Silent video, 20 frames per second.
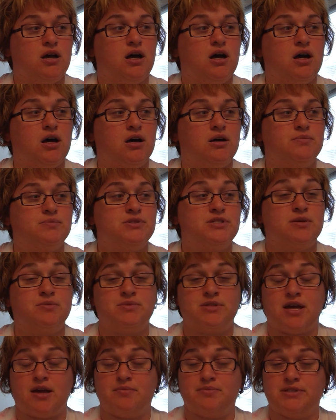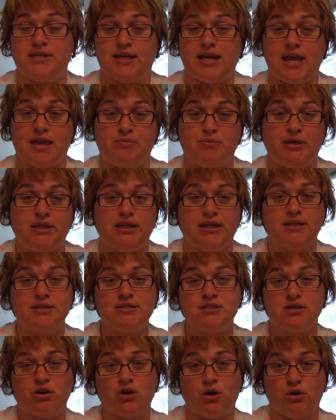Sometimes it can be
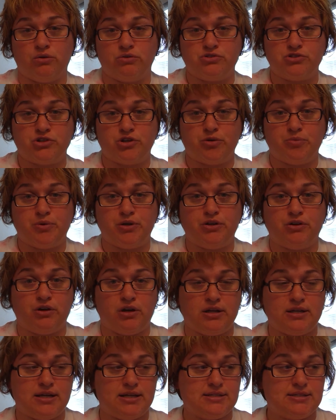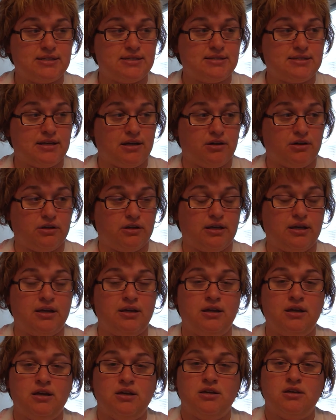linked to culture, but not necessarily.